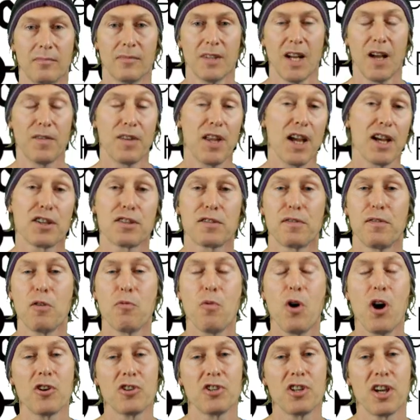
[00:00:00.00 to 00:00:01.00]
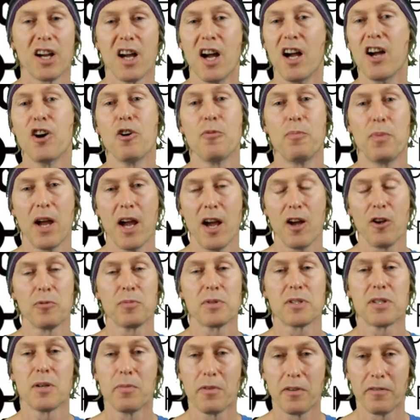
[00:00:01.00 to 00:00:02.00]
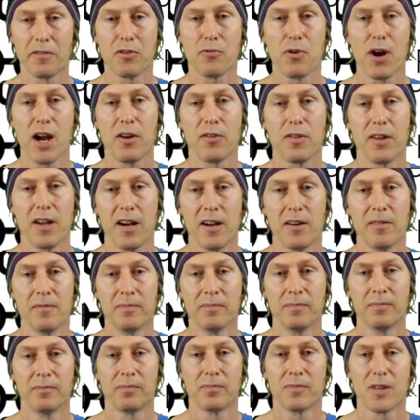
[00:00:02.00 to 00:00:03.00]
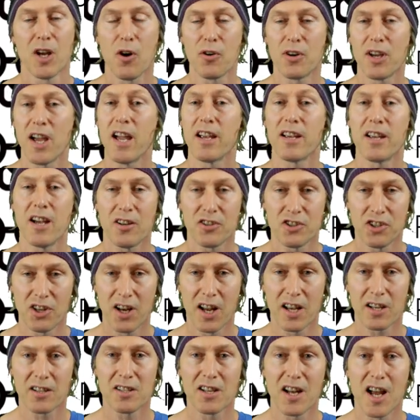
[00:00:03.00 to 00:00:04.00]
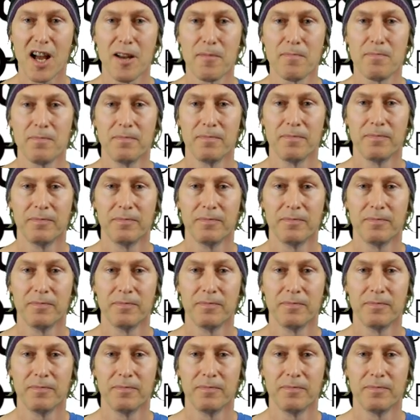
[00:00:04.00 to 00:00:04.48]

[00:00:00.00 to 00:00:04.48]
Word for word: And thanks for watching, I hope it helps some of you out there. Okay, catch you next time.